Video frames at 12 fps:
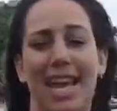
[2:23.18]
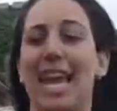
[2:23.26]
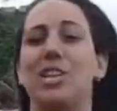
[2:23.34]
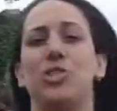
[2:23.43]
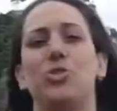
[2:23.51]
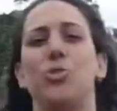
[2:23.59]
they
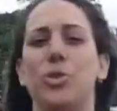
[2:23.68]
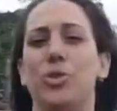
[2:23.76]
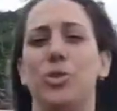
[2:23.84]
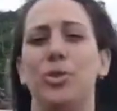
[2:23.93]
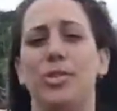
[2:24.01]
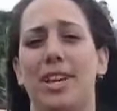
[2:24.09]
do
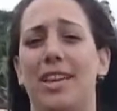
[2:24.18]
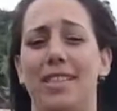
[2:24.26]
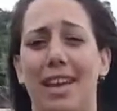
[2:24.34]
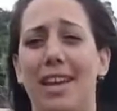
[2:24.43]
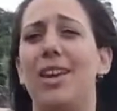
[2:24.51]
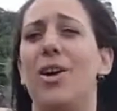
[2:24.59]
noodles and
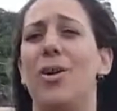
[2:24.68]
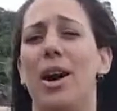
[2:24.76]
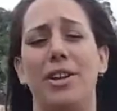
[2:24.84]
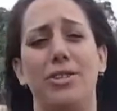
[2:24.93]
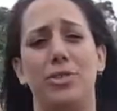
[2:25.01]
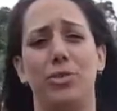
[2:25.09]
they know
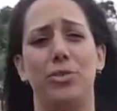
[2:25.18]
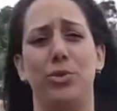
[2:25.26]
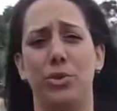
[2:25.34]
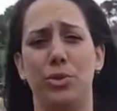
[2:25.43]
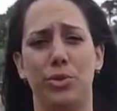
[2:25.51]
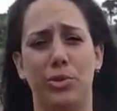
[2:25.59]
how to do
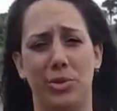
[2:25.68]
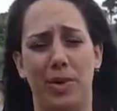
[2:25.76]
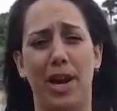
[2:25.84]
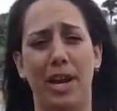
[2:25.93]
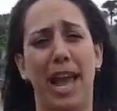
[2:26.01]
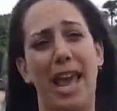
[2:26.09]
noodles
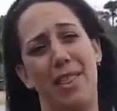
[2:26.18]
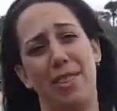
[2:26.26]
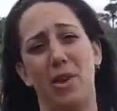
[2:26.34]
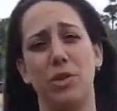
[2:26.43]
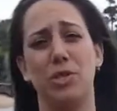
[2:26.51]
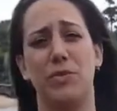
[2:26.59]
right. And
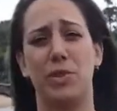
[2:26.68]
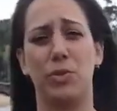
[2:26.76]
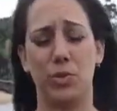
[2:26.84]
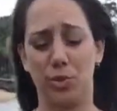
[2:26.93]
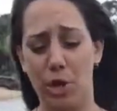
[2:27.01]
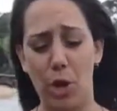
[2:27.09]
those of you
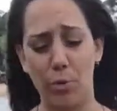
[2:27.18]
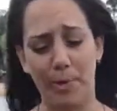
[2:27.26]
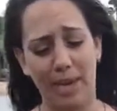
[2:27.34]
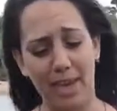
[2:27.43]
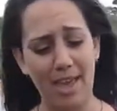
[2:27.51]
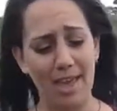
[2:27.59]
who know
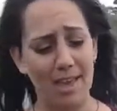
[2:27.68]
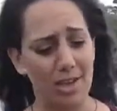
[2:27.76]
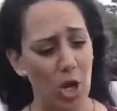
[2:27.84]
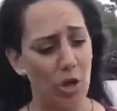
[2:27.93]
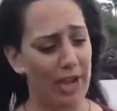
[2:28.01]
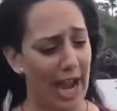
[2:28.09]
me
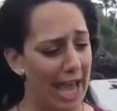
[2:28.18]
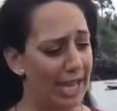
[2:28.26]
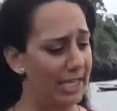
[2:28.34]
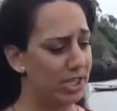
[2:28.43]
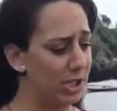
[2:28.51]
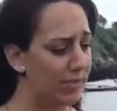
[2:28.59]
know that I
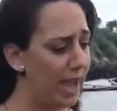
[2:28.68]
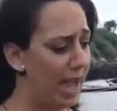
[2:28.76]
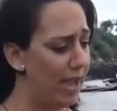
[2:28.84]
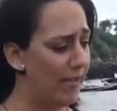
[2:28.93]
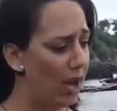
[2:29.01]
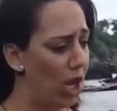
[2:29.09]
can
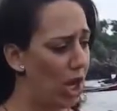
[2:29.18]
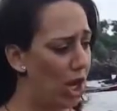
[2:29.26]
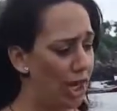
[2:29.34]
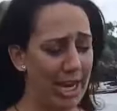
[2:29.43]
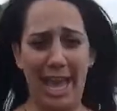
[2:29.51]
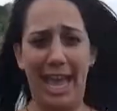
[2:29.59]
survive
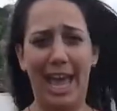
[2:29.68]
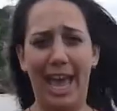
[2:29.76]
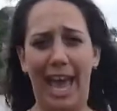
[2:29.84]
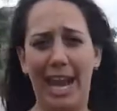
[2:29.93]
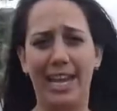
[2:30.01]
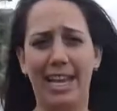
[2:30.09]
on
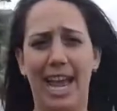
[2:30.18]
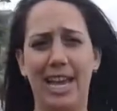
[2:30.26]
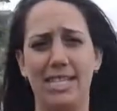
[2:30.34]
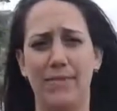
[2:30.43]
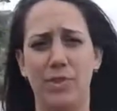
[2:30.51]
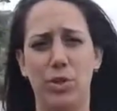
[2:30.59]
any
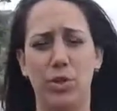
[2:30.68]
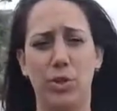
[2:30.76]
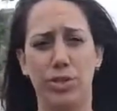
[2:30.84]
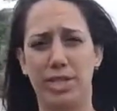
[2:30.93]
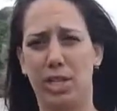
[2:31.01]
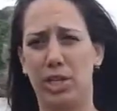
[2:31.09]
kinds of
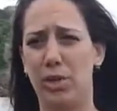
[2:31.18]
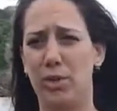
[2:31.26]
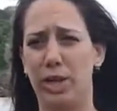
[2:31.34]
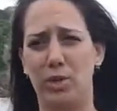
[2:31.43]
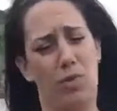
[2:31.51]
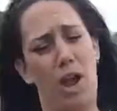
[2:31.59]
noodles,
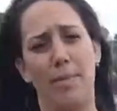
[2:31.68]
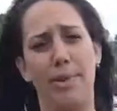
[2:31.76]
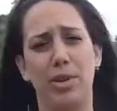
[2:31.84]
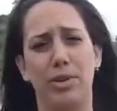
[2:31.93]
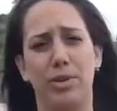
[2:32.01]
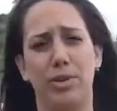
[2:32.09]
including
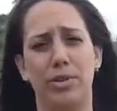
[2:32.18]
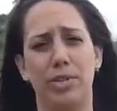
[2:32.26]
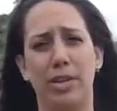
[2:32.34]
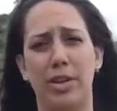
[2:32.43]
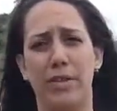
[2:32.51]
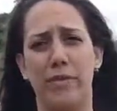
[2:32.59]
ramen noodles,
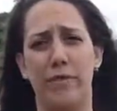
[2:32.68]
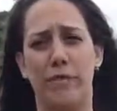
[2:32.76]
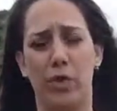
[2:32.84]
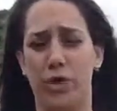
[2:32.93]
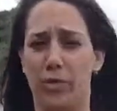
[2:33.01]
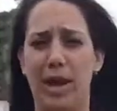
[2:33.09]

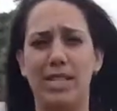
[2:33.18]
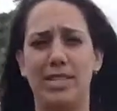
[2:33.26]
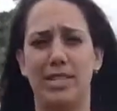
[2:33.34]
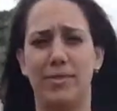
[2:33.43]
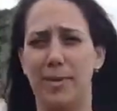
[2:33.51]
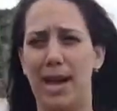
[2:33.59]
for the rest
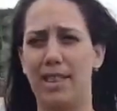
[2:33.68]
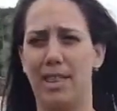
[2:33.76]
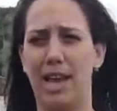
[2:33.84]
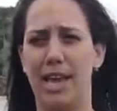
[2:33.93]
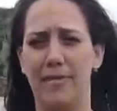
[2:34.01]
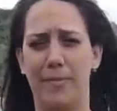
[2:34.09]
of my
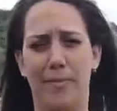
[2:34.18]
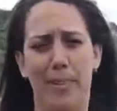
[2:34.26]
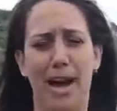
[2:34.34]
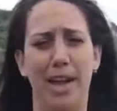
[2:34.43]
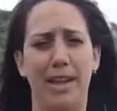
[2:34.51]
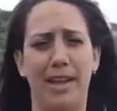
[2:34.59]
life.
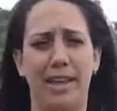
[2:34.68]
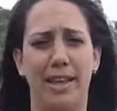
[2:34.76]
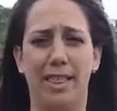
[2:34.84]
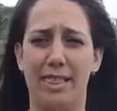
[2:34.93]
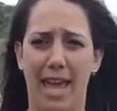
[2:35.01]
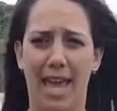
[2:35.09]
But
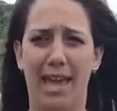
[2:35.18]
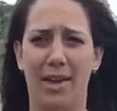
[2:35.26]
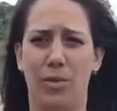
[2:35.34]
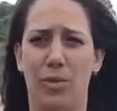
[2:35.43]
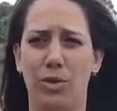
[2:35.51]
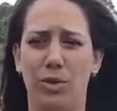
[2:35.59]
they
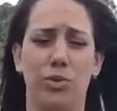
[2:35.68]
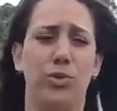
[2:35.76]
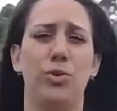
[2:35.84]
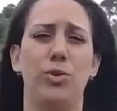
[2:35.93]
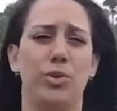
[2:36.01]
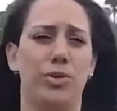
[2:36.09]
will do
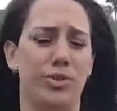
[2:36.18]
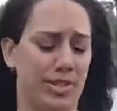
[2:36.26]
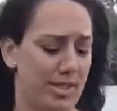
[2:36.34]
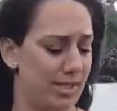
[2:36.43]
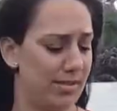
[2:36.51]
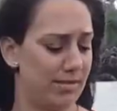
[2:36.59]
noodles